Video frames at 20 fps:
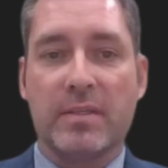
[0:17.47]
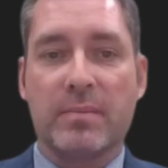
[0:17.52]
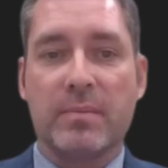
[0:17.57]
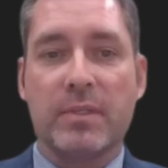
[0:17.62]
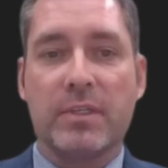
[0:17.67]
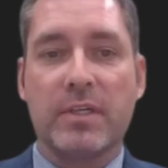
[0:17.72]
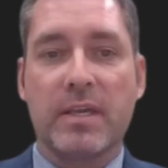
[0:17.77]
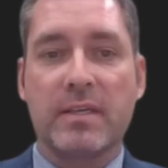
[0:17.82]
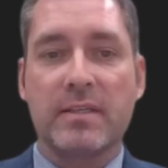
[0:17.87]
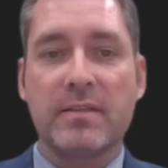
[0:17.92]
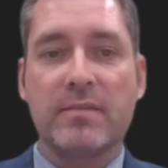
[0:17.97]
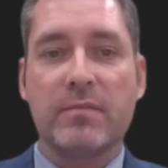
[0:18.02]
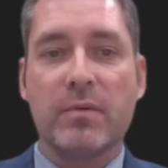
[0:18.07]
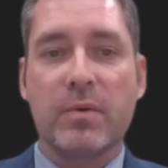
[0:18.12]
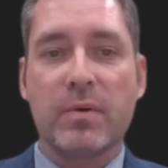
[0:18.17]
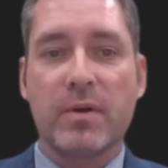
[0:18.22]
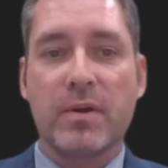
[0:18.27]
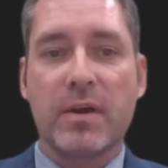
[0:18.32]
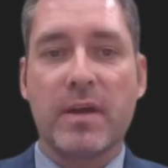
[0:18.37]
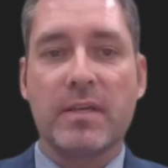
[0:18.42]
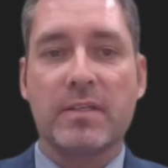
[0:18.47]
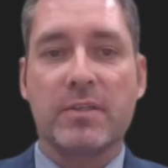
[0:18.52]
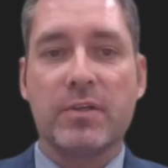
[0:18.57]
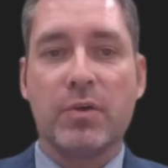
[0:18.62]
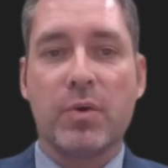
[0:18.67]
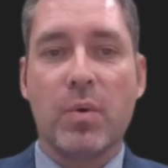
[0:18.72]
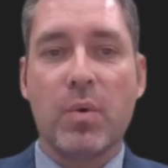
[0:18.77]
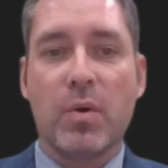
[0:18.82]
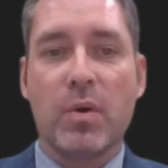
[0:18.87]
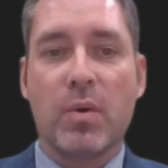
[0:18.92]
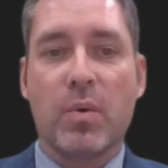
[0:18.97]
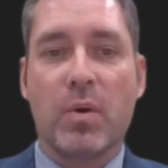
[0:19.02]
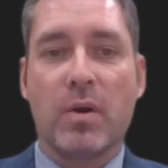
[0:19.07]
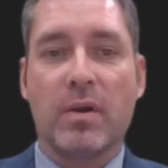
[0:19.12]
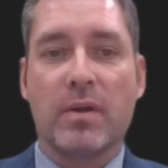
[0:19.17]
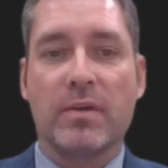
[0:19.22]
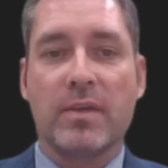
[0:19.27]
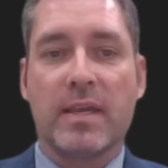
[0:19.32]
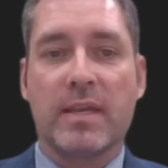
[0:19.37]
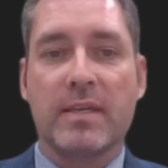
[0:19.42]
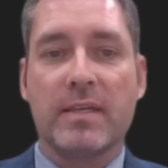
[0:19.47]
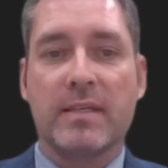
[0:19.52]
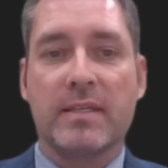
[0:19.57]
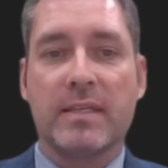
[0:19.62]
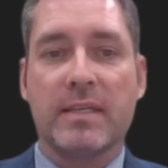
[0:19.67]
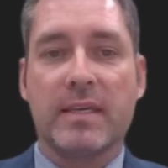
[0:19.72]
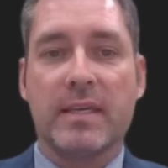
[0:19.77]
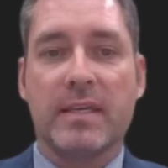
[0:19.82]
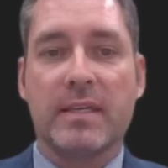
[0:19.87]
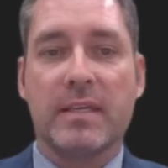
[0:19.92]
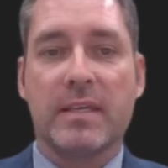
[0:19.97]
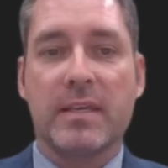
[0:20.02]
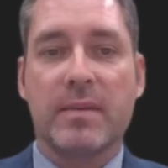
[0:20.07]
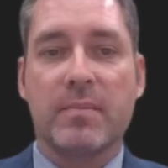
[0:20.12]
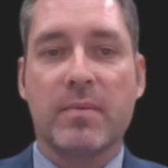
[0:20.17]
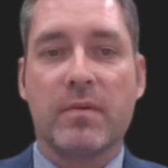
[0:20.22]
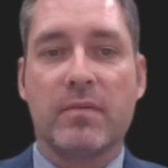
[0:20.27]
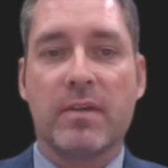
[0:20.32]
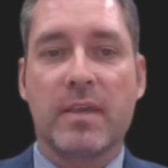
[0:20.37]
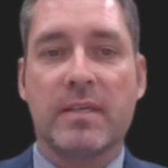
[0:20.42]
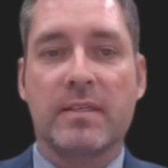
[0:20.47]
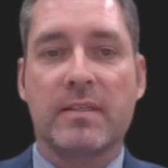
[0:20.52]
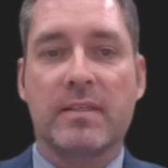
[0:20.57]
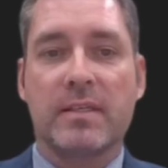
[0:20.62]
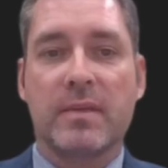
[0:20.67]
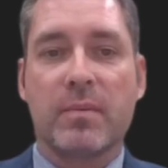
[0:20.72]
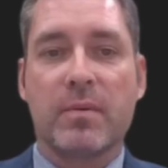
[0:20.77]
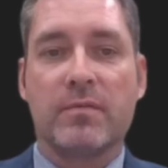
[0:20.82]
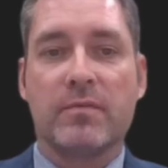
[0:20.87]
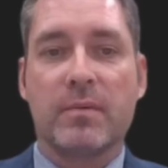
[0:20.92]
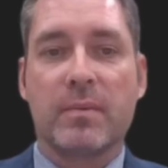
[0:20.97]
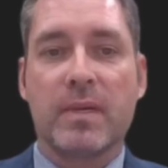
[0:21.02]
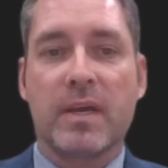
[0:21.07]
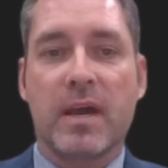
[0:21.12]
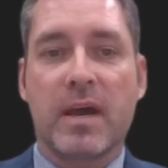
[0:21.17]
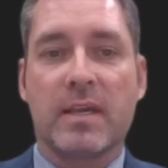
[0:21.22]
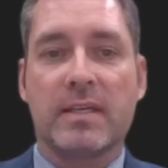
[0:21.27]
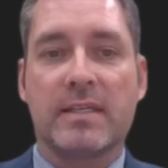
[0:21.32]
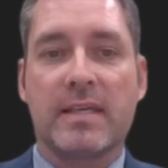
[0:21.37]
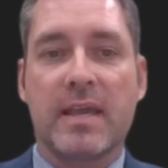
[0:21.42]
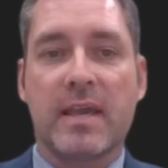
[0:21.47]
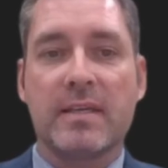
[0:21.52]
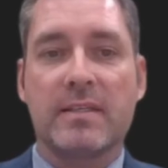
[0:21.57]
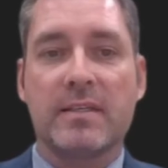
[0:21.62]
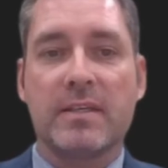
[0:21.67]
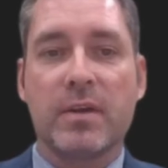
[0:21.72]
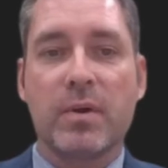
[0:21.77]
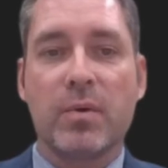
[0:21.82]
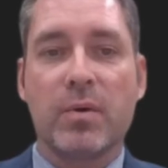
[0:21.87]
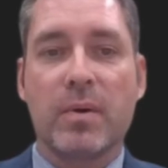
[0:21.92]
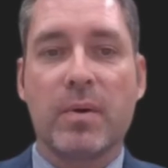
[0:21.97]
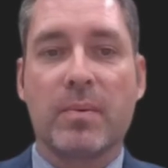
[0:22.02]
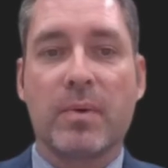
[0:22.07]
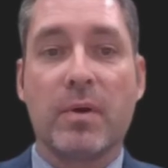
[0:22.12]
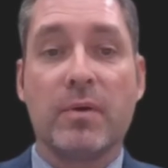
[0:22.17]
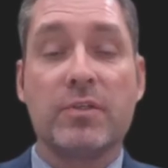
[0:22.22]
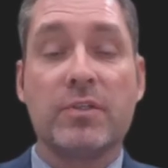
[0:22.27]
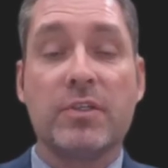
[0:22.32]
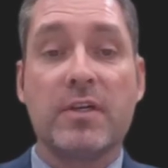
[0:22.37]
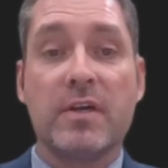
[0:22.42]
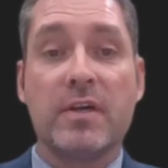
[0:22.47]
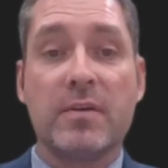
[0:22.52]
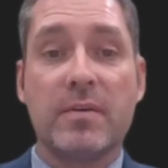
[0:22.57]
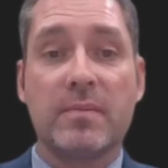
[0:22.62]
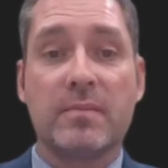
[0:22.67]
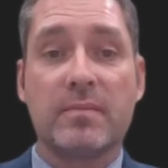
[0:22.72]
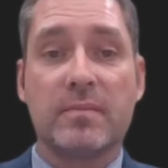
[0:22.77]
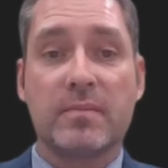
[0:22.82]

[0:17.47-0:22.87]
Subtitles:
a protective order, is a court order that can legally prevent someone from contacting or approaching you.